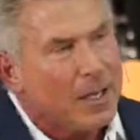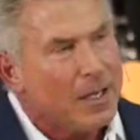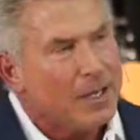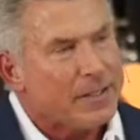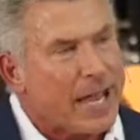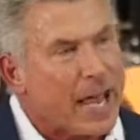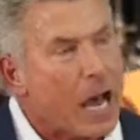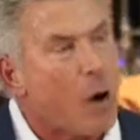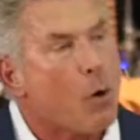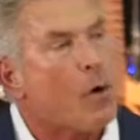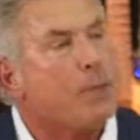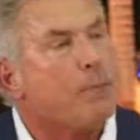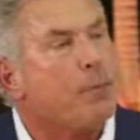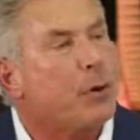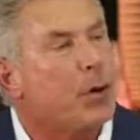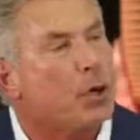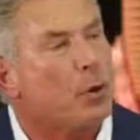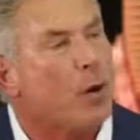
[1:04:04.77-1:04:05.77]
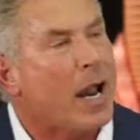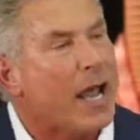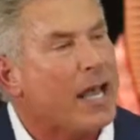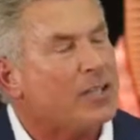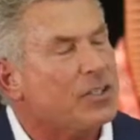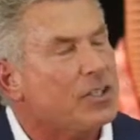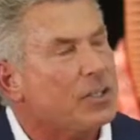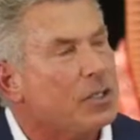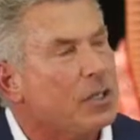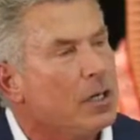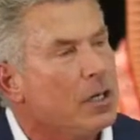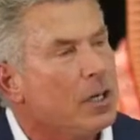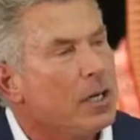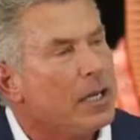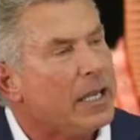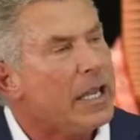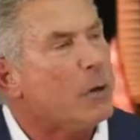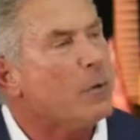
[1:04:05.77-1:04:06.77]
Now it progressed,
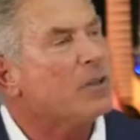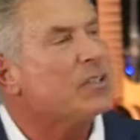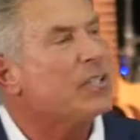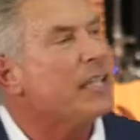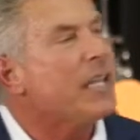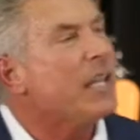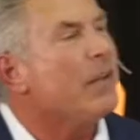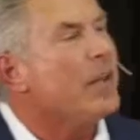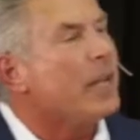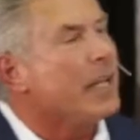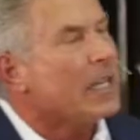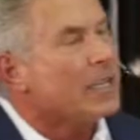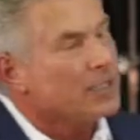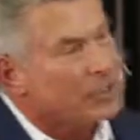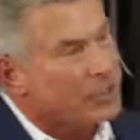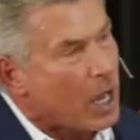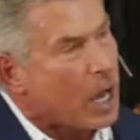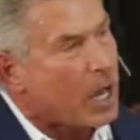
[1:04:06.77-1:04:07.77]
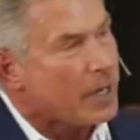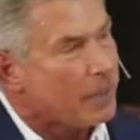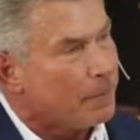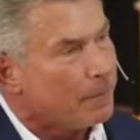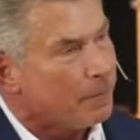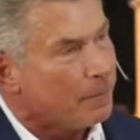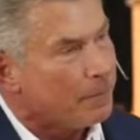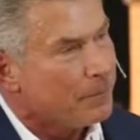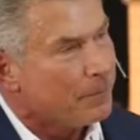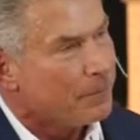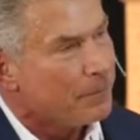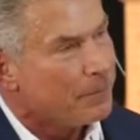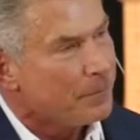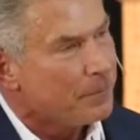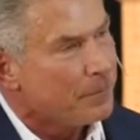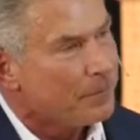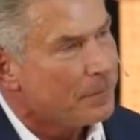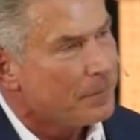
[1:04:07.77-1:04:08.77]
he was living in Sodom.
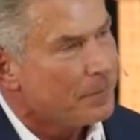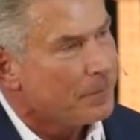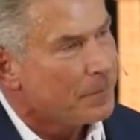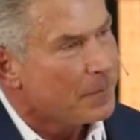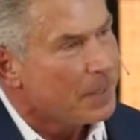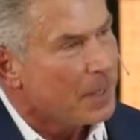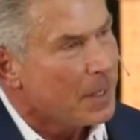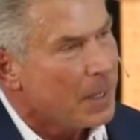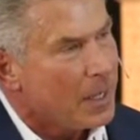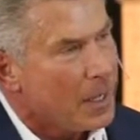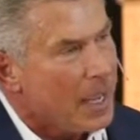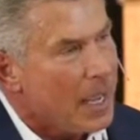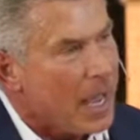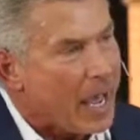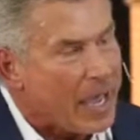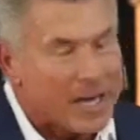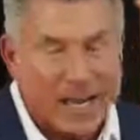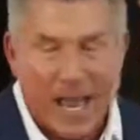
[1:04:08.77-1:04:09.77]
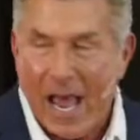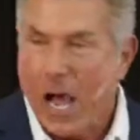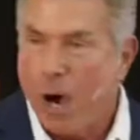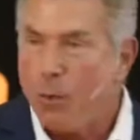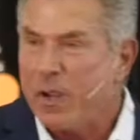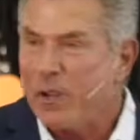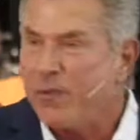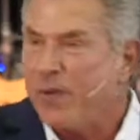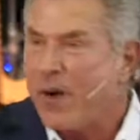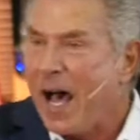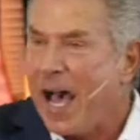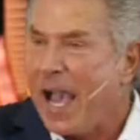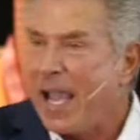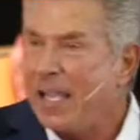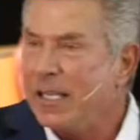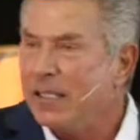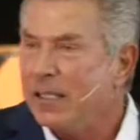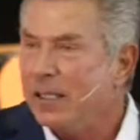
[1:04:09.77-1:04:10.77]
And now we
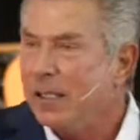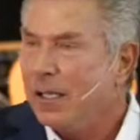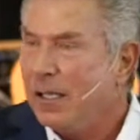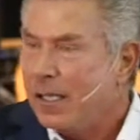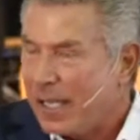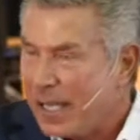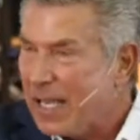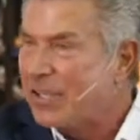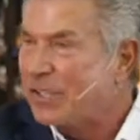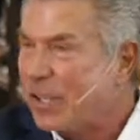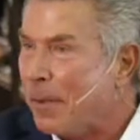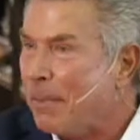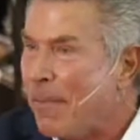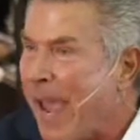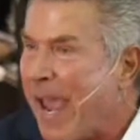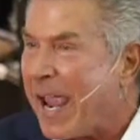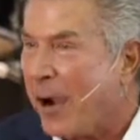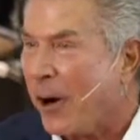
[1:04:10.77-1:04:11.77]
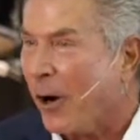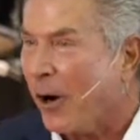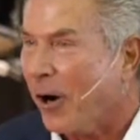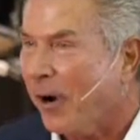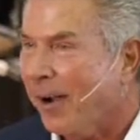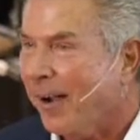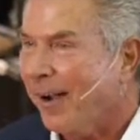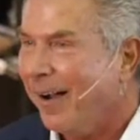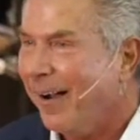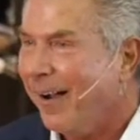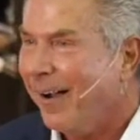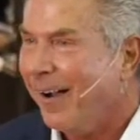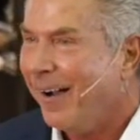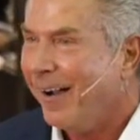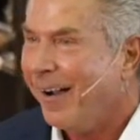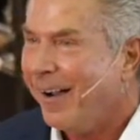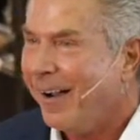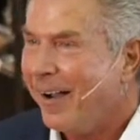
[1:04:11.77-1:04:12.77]
find he's the mayor
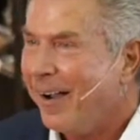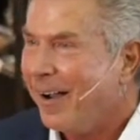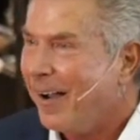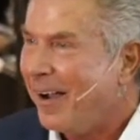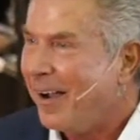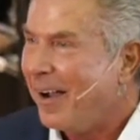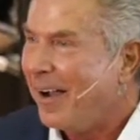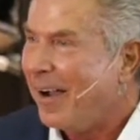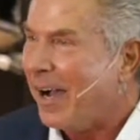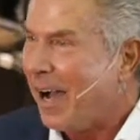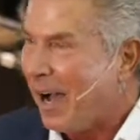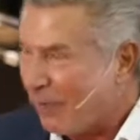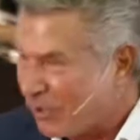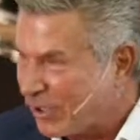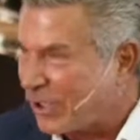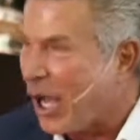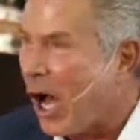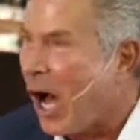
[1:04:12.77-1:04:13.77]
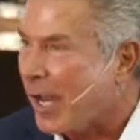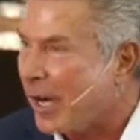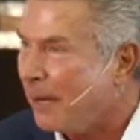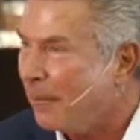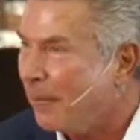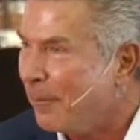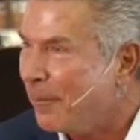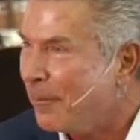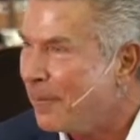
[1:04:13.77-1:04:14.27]
of Sodom.